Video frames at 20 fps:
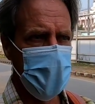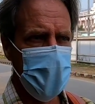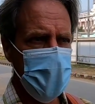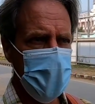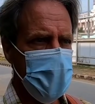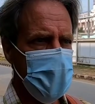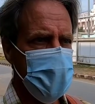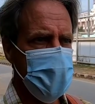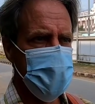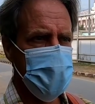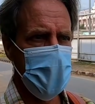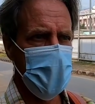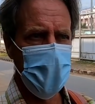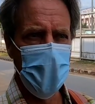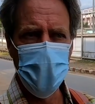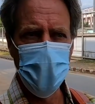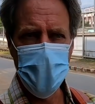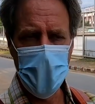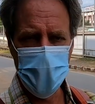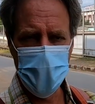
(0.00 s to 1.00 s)
forms. I
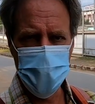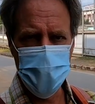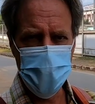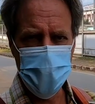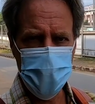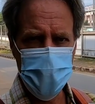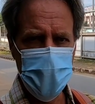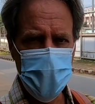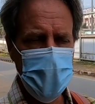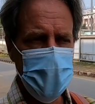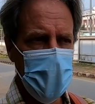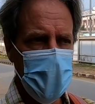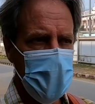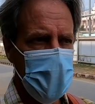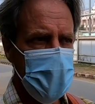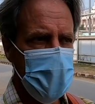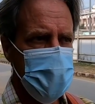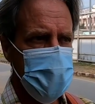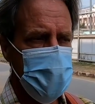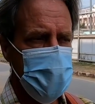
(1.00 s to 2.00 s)
wrote down 60
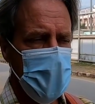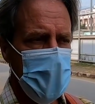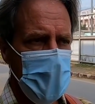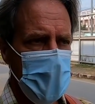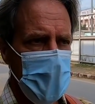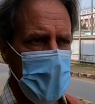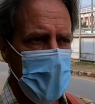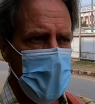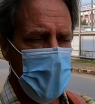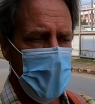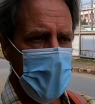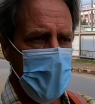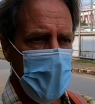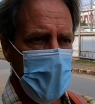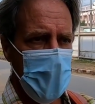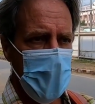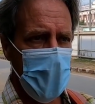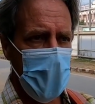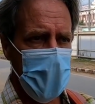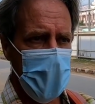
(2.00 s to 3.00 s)
days.
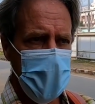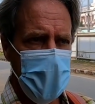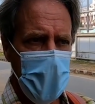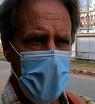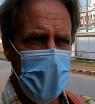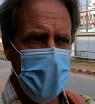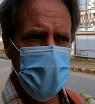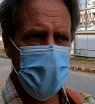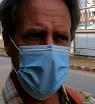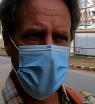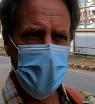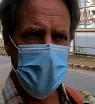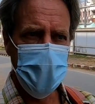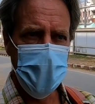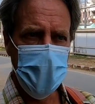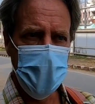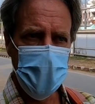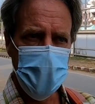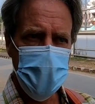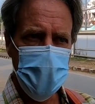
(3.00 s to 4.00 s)
I gave
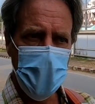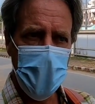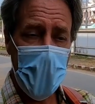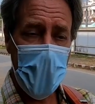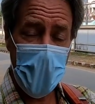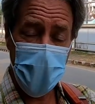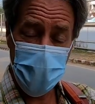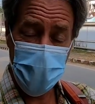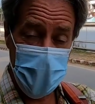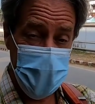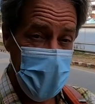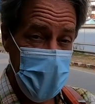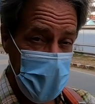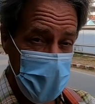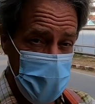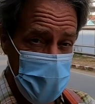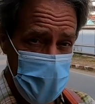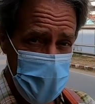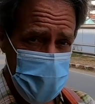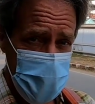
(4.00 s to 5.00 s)
them the
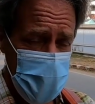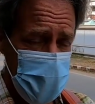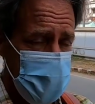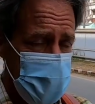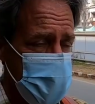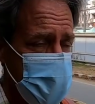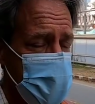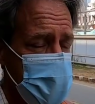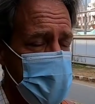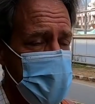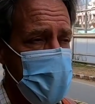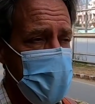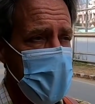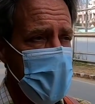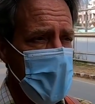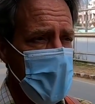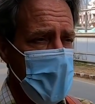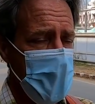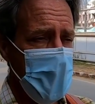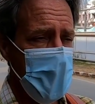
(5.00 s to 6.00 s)
affidavit,
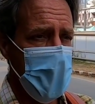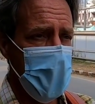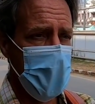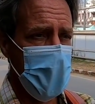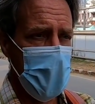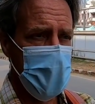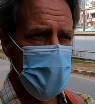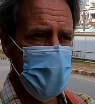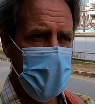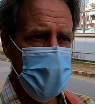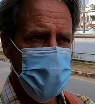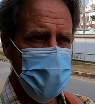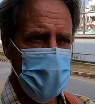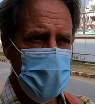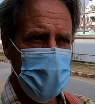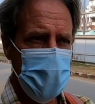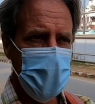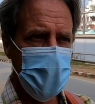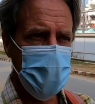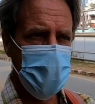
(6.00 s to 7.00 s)
and I
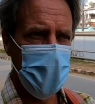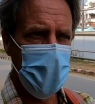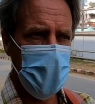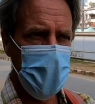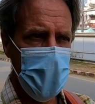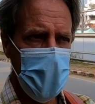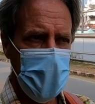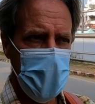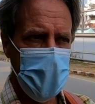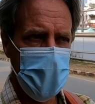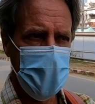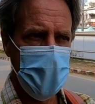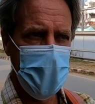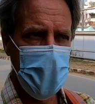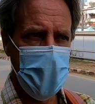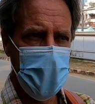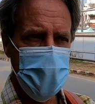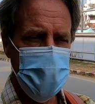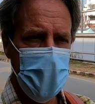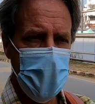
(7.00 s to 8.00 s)
mentioned beforehand
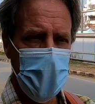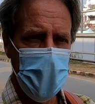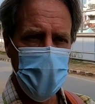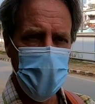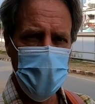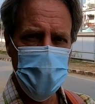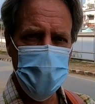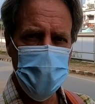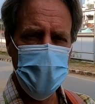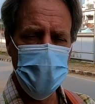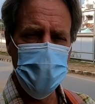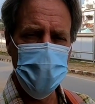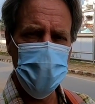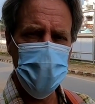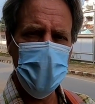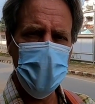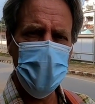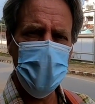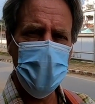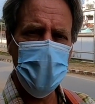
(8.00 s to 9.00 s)
that I was
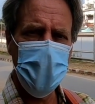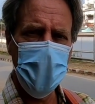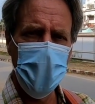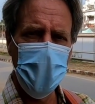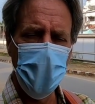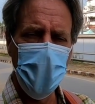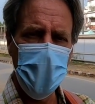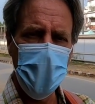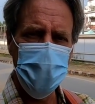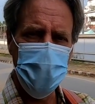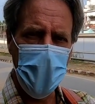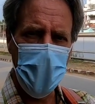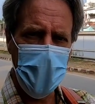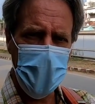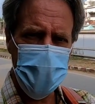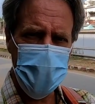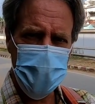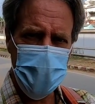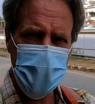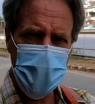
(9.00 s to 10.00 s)
concerned about what
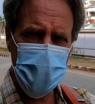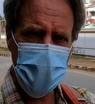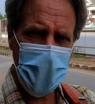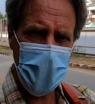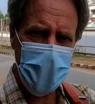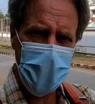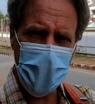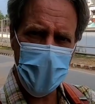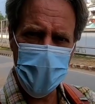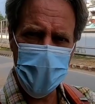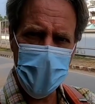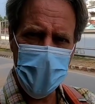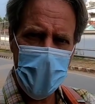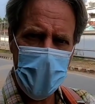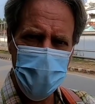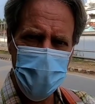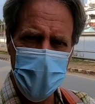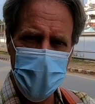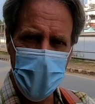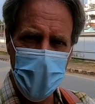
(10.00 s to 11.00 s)
box to check on the
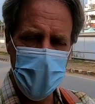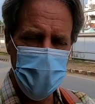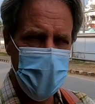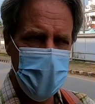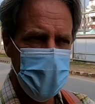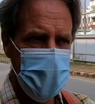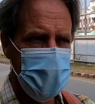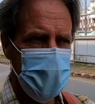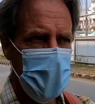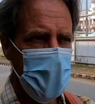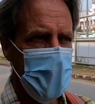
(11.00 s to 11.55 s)
affidavit